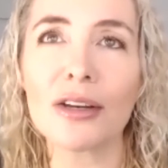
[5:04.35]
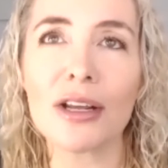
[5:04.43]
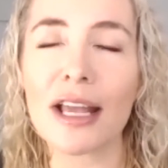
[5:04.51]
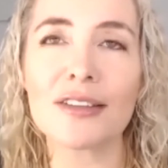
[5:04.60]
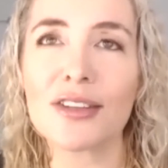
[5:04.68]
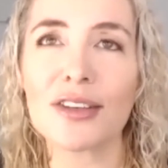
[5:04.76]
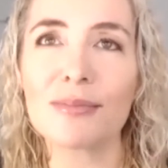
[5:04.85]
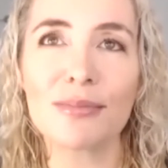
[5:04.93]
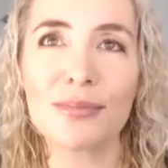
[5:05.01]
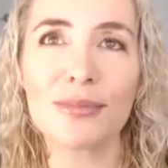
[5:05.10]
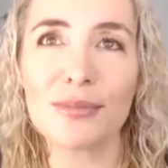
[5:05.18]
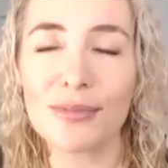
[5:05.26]
to answer
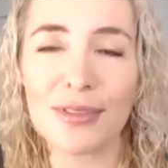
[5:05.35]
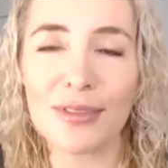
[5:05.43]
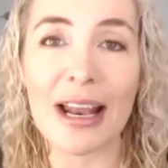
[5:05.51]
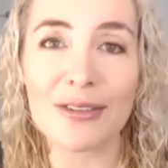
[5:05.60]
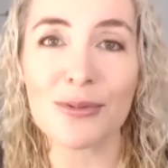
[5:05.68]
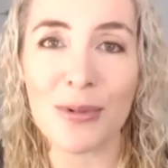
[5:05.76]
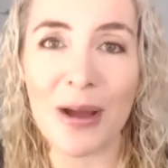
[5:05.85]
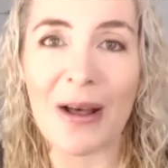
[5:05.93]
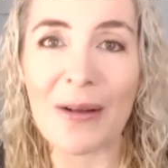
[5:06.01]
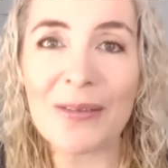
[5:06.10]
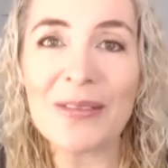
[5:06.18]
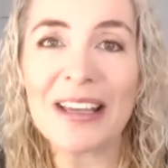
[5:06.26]
that as well.